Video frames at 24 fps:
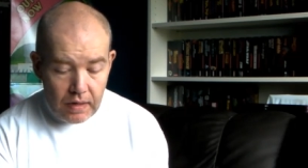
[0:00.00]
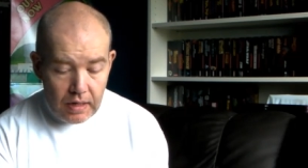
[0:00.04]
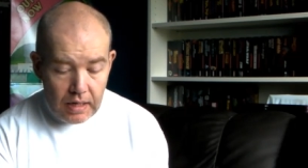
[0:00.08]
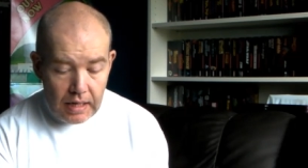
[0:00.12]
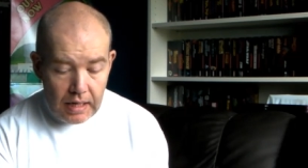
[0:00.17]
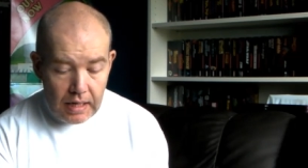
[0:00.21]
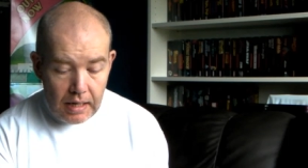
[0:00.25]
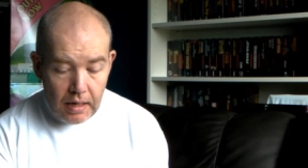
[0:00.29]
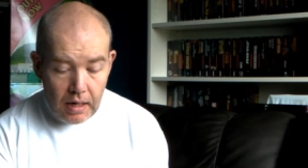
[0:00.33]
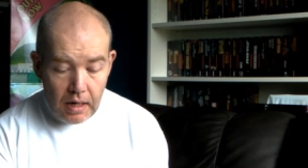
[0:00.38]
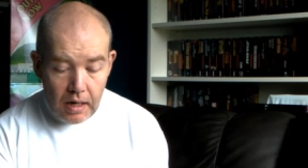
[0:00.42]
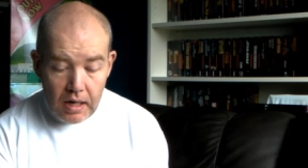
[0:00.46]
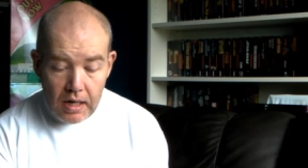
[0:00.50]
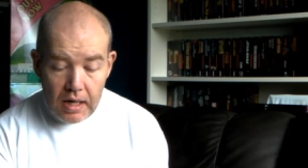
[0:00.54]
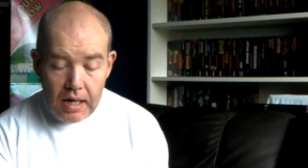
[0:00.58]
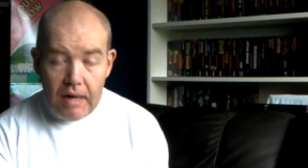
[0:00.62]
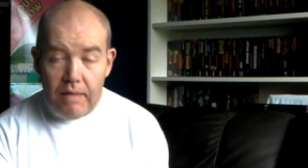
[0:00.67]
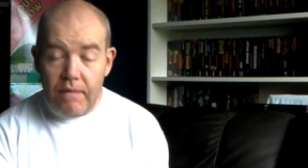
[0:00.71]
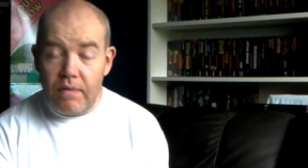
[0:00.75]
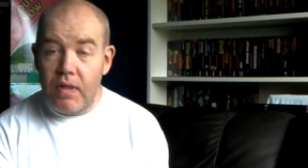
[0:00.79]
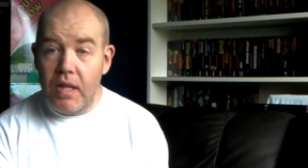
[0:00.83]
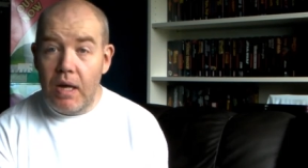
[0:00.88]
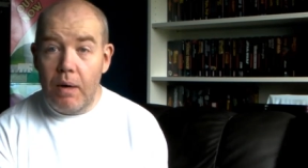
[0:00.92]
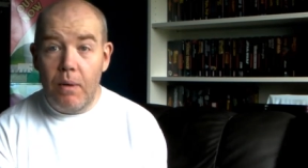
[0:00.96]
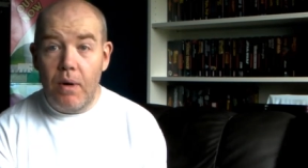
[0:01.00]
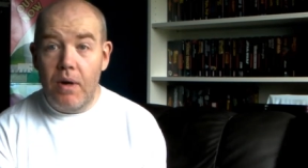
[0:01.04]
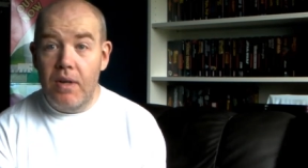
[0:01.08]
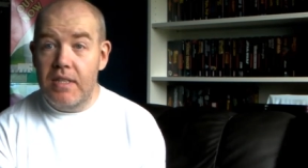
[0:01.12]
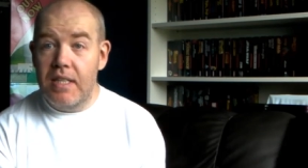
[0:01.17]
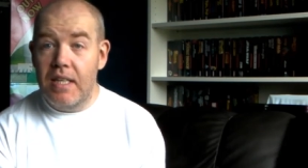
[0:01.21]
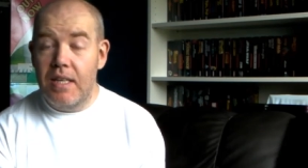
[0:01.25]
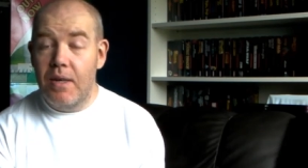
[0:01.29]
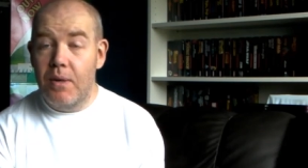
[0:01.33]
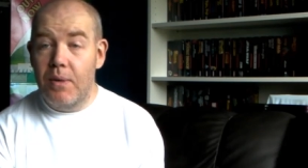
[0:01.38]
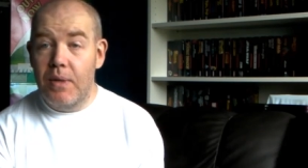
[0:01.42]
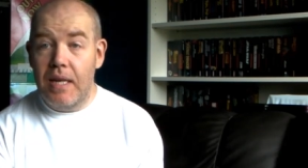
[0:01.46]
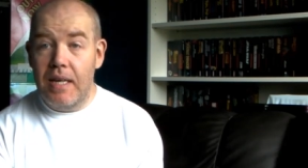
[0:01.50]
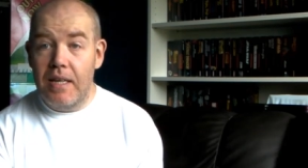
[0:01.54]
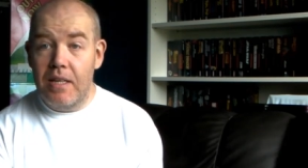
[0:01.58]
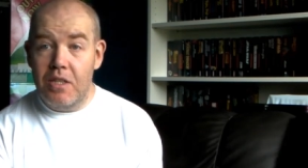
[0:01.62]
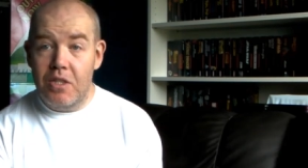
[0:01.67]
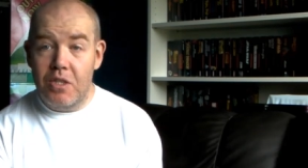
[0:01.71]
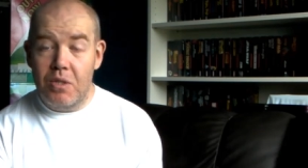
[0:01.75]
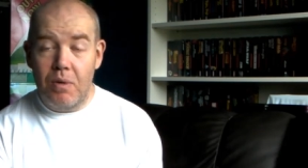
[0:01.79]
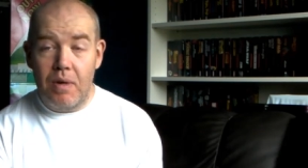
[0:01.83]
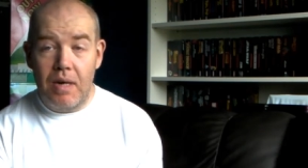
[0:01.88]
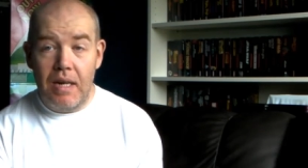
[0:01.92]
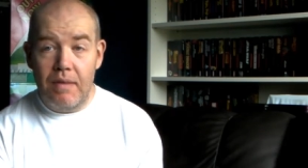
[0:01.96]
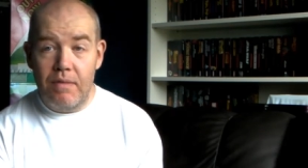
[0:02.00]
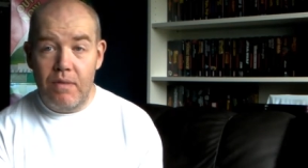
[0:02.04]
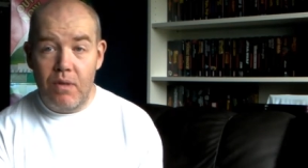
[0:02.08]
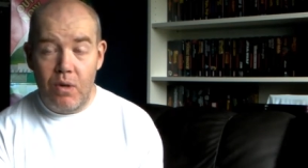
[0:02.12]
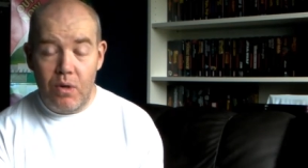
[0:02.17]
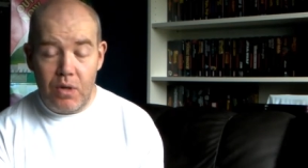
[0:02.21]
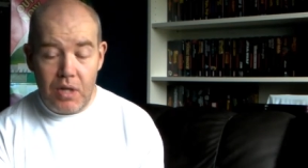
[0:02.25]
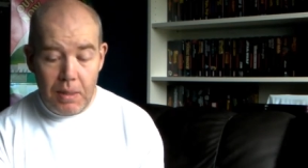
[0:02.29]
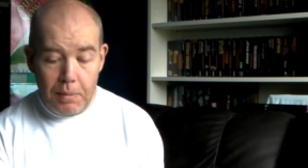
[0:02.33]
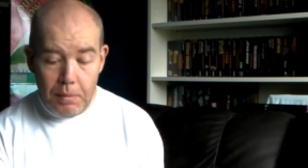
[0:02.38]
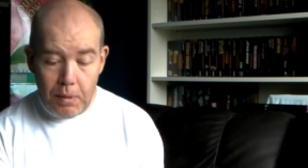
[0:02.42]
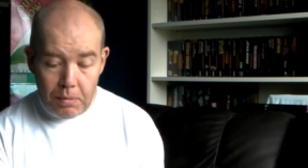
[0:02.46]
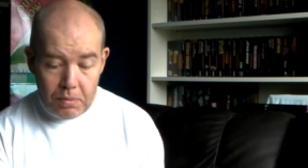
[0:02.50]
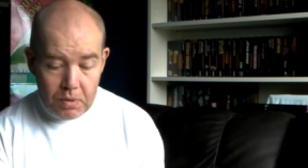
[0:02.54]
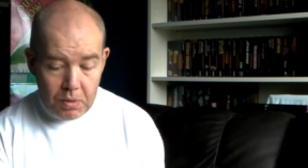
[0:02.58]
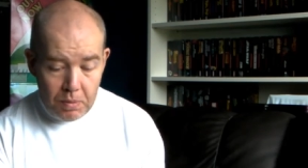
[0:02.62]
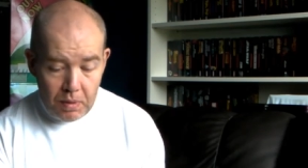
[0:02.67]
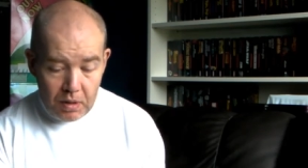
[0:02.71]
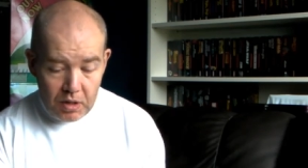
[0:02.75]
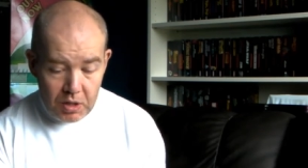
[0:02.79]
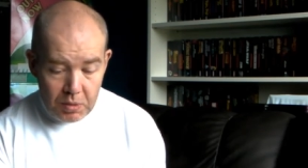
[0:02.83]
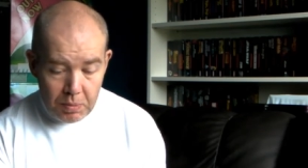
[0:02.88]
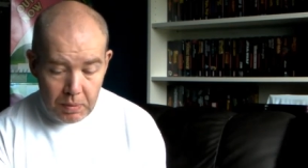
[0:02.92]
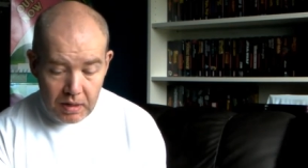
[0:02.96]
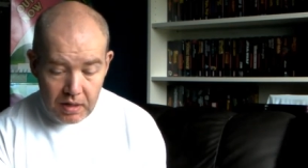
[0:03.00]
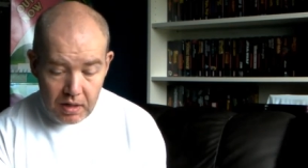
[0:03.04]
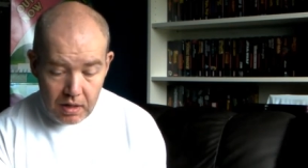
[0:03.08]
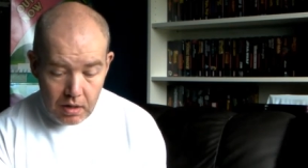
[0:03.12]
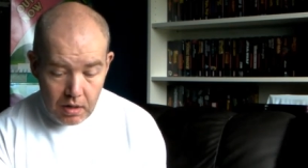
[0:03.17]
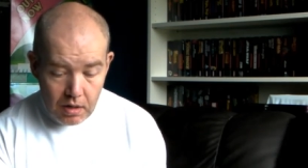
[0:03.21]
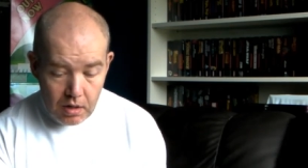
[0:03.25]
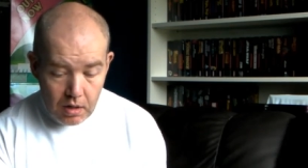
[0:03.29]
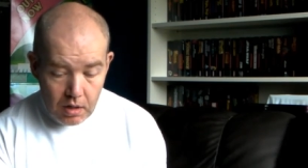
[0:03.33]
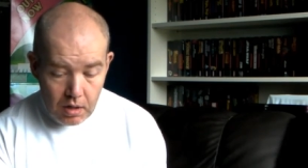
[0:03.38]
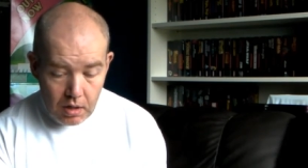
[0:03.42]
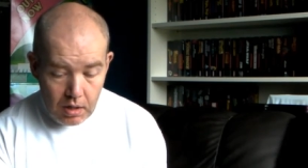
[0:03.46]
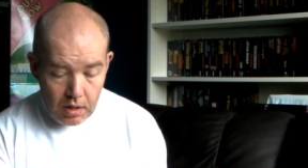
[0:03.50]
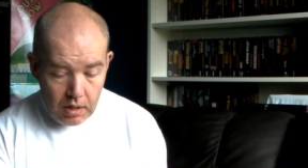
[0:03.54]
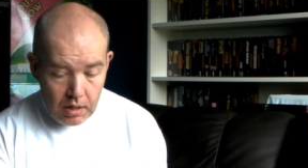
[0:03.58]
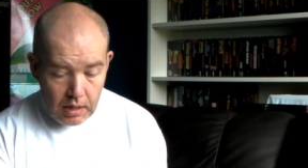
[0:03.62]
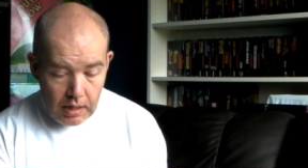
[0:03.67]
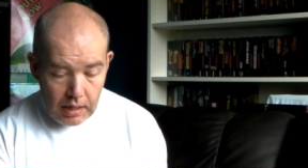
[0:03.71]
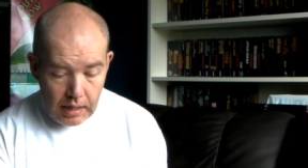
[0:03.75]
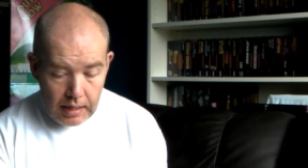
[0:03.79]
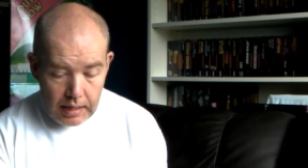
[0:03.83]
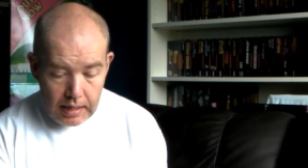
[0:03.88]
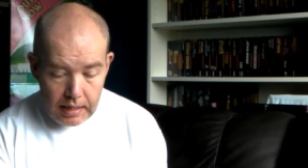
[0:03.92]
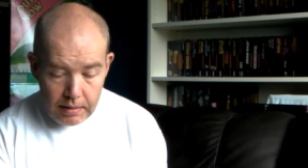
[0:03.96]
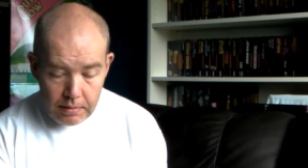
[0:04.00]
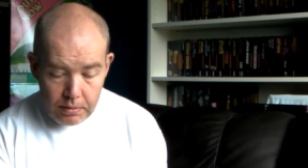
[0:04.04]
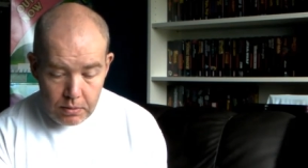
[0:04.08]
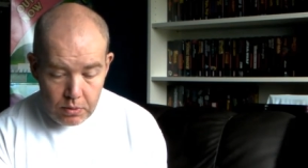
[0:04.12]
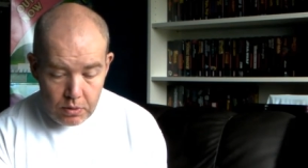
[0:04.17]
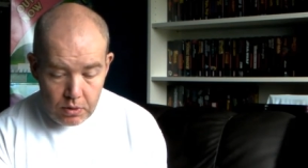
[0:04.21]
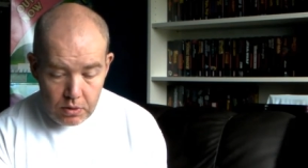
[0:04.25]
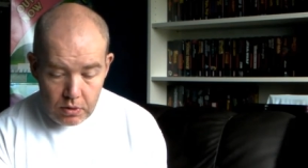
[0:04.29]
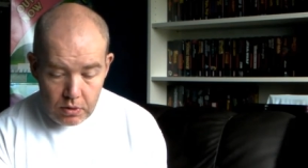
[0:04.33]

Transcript: I have no idea who that is, so I'll have to look him up, to be honest, mate. Right,